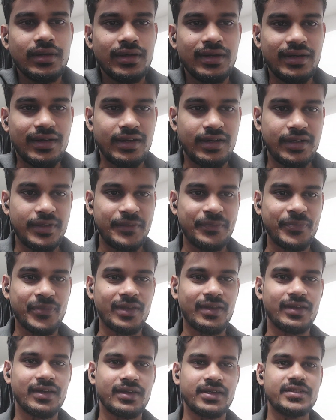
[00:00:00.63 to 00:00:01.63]

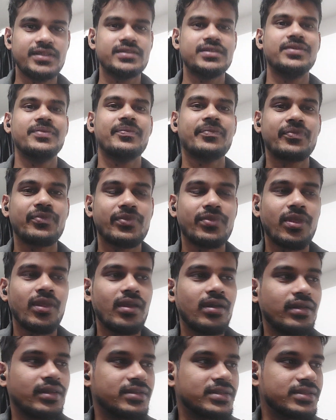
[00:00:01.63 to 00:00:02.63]
Hi guys,
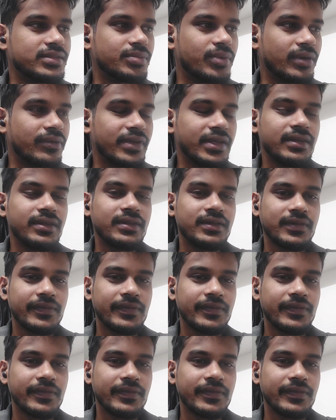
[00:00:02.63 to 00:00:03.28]
and this is Praveen.